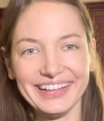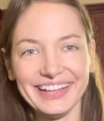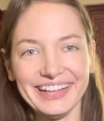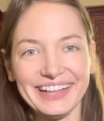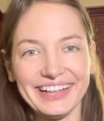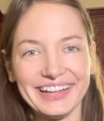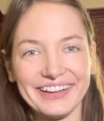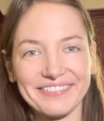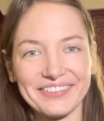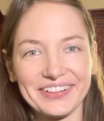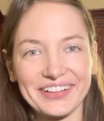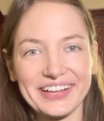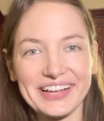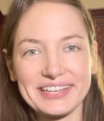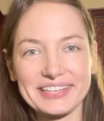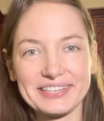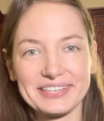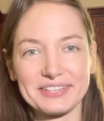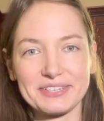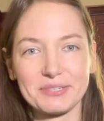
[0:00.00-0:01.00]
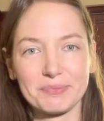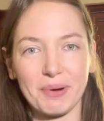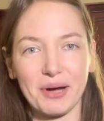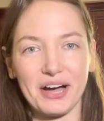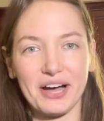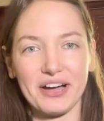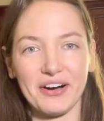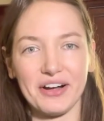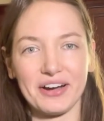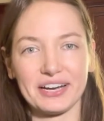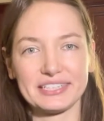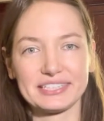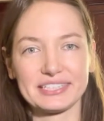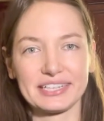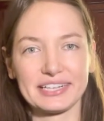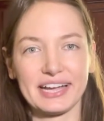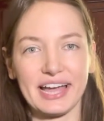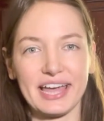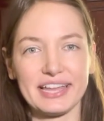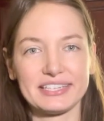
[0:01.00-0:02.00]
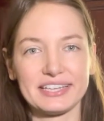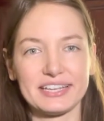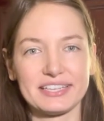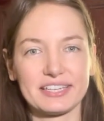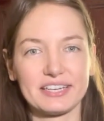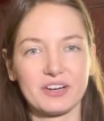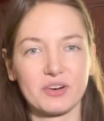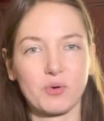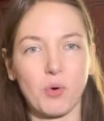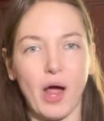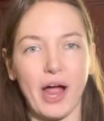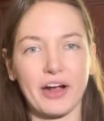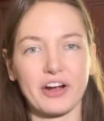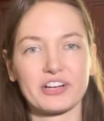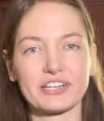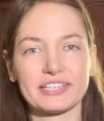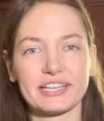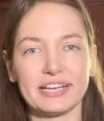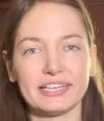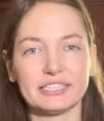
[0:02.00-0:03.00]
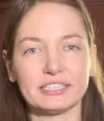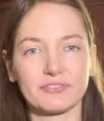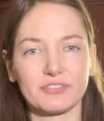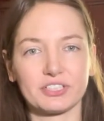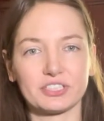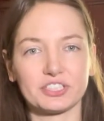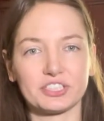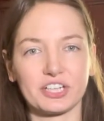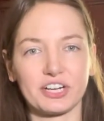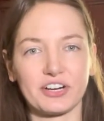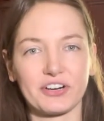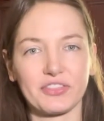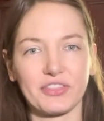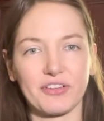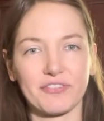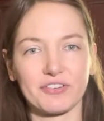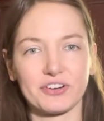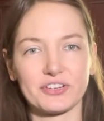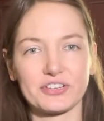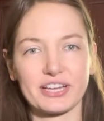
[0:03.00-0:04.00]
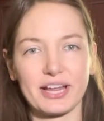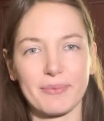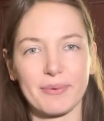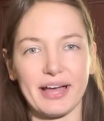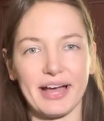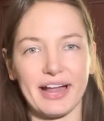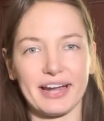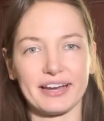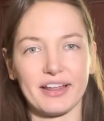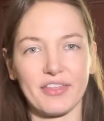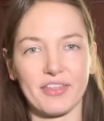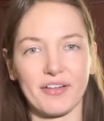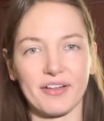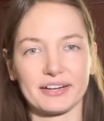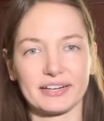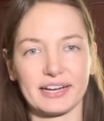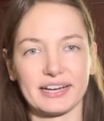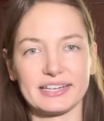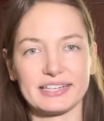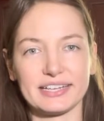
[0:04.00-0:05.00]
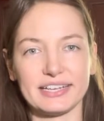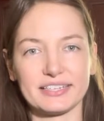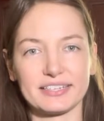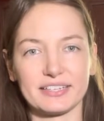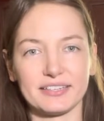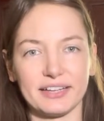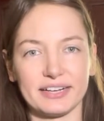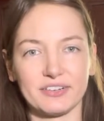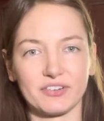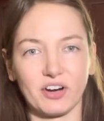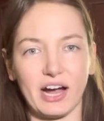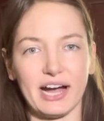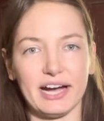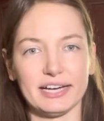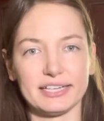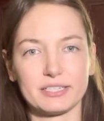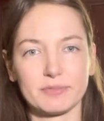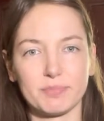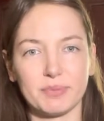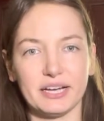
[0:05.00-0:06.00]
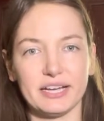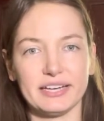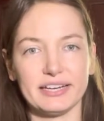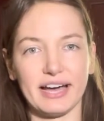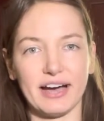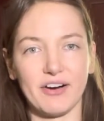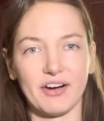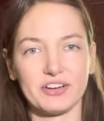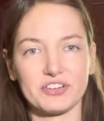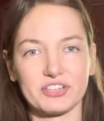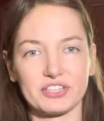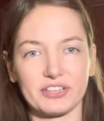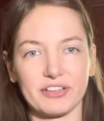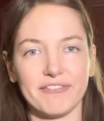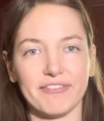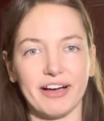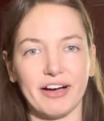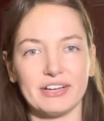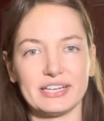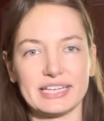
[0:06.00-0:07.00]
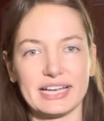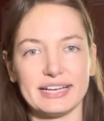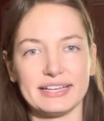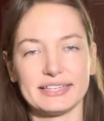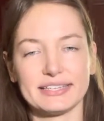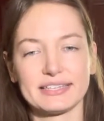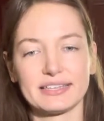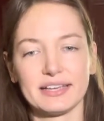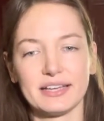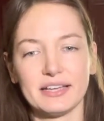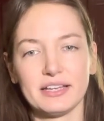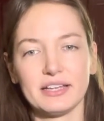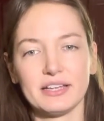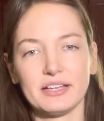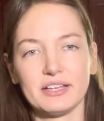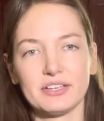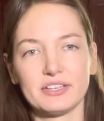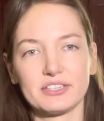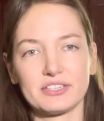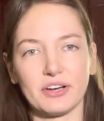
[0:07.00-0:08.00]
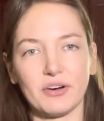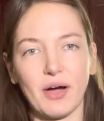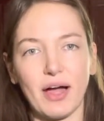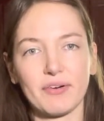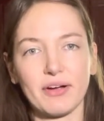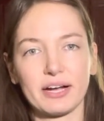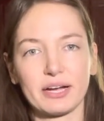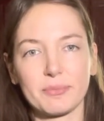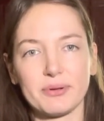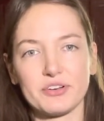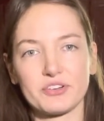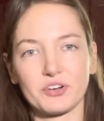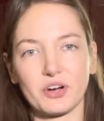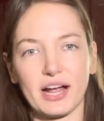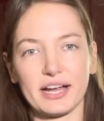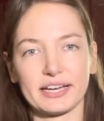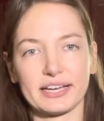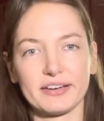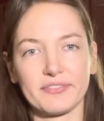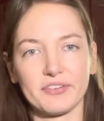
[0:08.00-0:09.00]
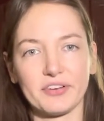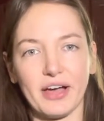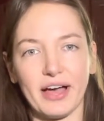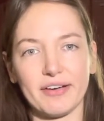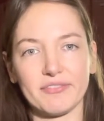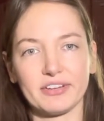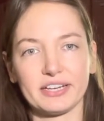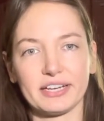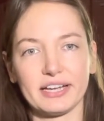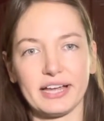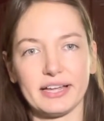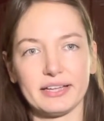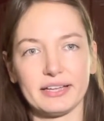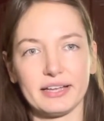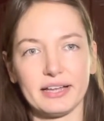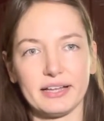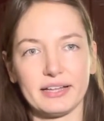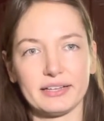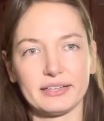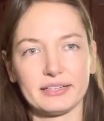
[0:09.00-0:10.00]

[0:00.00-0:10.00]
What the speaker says: It really hits the spot, honestly. It's an acquired taste for sure. The first time I had it, I thought it kind of tasted like grass, but now I just love how it tastes. So I recommend trying it if you haven't yet.